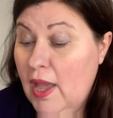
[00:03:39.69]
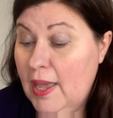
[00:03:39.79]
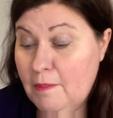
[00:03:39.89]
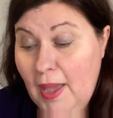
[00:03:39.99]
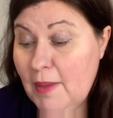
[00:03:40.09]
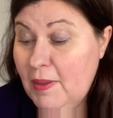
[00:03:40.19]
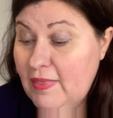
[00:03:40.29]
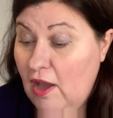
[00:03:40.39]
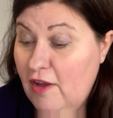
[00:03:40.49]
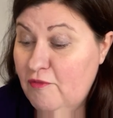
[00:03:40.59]
It may be
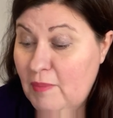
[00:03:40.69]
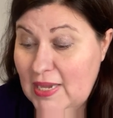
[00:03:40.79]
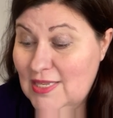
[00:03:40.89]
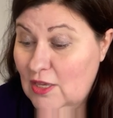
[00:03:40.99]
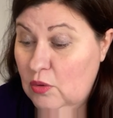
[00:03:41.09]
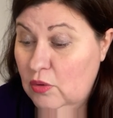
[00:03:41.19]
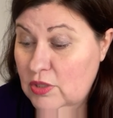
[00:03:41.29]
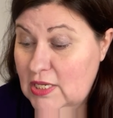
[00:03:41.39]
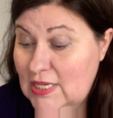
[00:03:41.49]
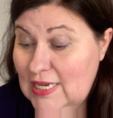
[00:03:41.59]
that I've mixed the
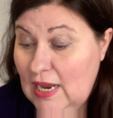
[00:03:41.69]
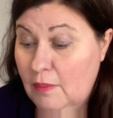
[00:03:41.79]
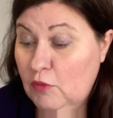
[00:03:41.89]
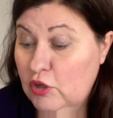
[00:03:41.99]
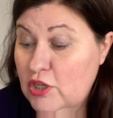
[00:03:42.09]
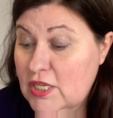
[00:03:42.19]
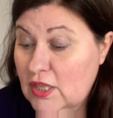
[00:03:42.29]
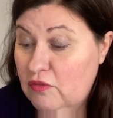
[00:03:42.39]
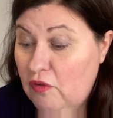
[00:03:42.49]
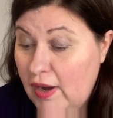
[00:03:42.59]
quantity. I'm not using
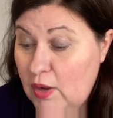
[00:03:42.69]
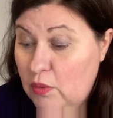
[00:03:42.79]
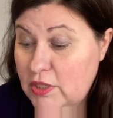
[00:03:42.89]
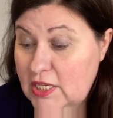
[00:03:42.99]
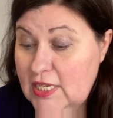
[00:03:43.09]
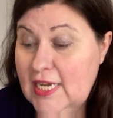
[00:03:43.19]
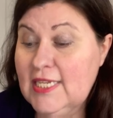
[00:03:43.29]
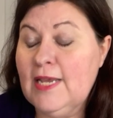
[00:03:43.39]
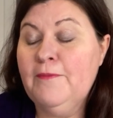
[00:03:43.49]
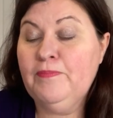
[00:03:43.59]
the right
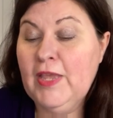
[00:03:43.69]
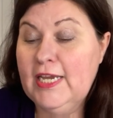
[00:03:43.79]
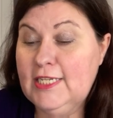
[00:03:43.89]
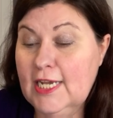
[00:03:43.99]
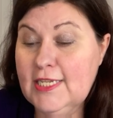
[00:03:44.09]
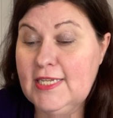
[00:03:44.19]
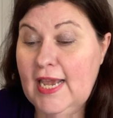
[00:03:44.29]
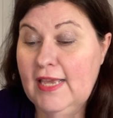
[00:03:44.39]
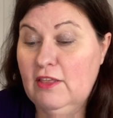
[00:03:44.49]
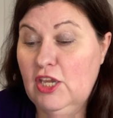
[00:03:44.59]
quantities. It does
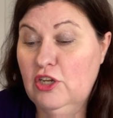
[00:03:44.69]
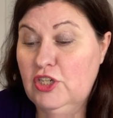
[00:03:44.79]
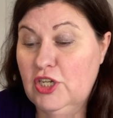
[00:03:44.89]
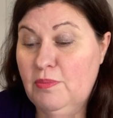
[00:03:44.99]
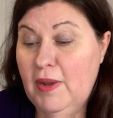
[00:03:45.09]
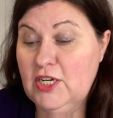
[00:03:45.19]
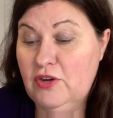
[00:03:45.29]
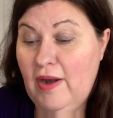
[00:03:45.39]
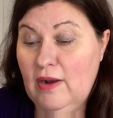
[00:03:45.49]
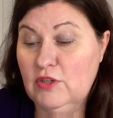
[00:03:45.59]
say that you should
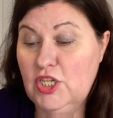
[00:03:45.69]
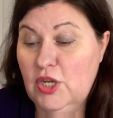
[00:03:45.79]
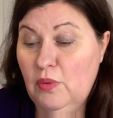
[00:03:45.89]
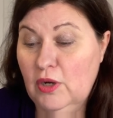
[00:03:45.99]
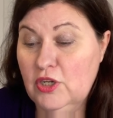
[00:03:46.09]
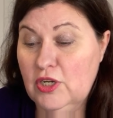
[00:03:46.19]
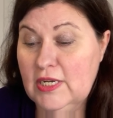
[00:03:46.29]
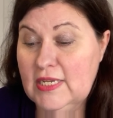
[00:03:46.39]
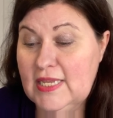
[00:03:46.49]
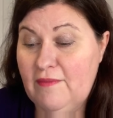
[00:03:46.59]
measure out
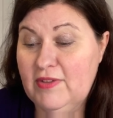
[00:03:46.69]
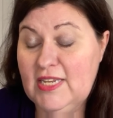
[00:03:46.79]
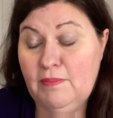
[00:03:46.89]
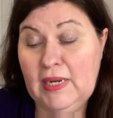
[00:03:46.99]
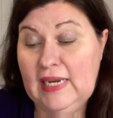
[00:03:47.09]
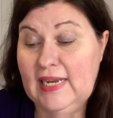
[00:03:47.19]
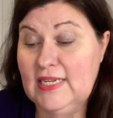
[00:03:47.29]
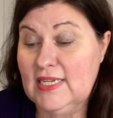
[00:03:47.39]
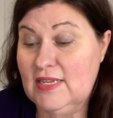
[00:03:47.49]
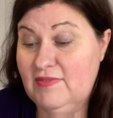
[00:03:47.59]
270
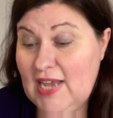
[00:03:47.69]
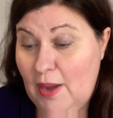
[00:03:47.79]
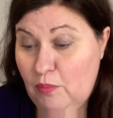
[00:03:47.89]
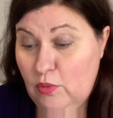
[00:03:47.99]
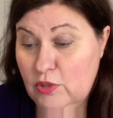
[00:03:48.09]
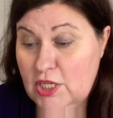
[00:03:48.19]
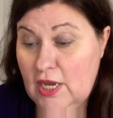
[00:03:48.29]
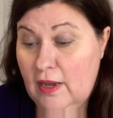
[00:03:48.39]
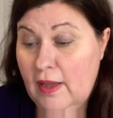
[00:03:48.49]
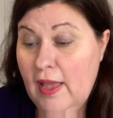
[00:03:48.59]
millilitres of tap
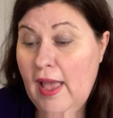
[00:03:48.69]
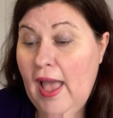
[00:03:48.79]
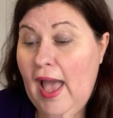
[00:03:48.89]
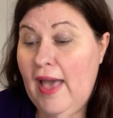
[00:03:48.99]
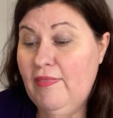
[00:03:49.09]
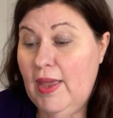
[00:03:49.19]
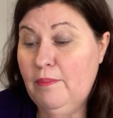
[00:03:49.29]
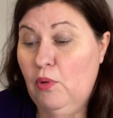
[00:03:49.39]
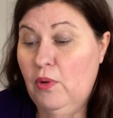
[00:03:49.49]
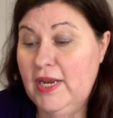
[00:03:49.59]
water and
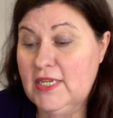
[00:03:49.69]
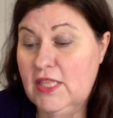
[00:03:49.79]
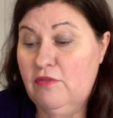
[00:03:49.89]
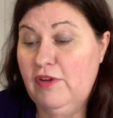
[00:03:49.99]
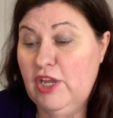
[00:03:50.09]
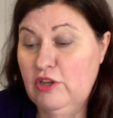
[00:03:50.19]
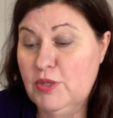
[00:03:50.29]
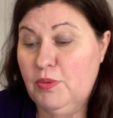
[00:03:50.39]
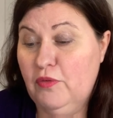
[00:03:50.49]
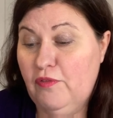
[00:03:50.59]
then pour into the
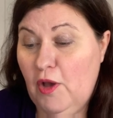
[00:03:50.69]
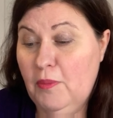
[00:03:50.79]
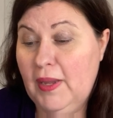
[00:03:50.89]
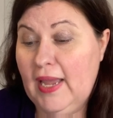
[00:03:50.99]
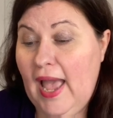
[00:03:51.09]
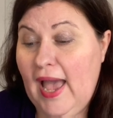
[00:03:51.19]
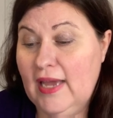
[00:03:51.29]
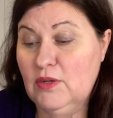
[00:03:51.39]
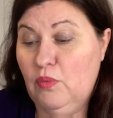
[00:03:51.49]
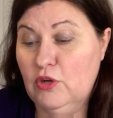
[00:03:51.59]
reusable foaming
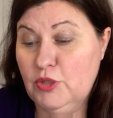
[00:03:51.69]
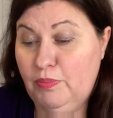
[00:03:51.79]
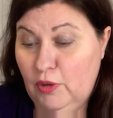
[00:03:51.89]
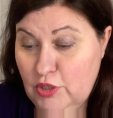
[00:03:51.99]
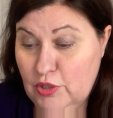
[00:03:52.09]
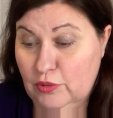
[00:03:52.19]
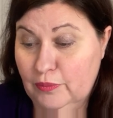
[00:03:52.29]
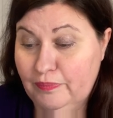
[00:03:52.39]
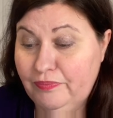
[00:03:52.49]
hand wash bottle.